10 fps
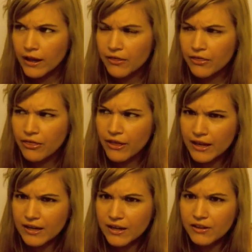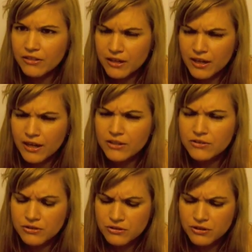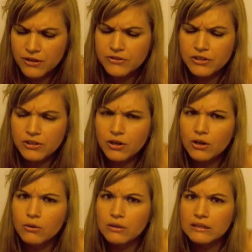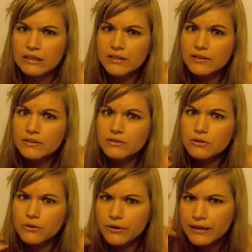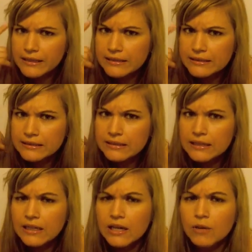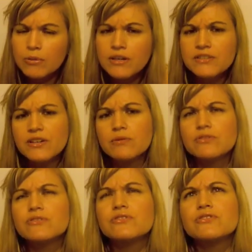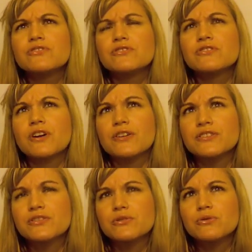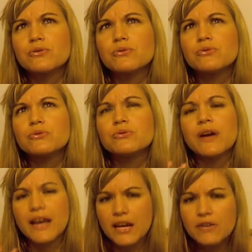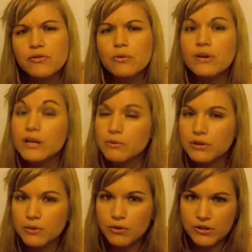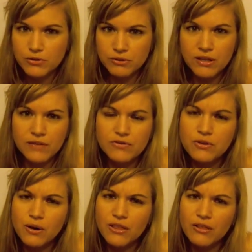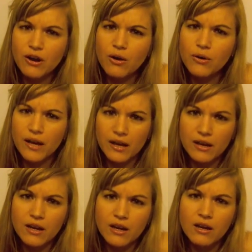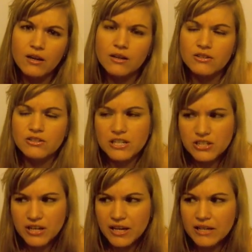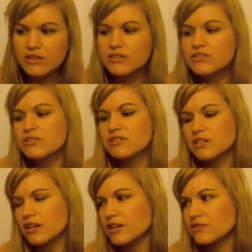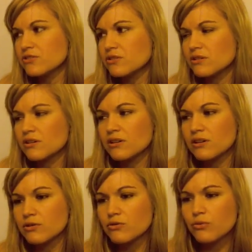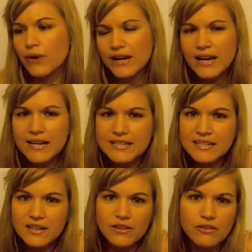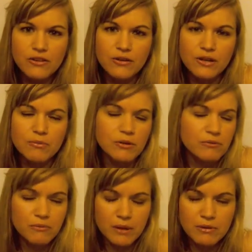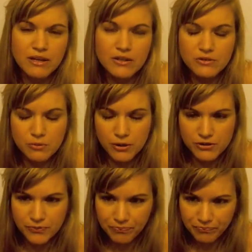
and then I think I'd start to go a little crazy because I would start to ache for what I really want to do in life. So I thought, okay, teaching English, it's a great idea in theory, but maybe not so much.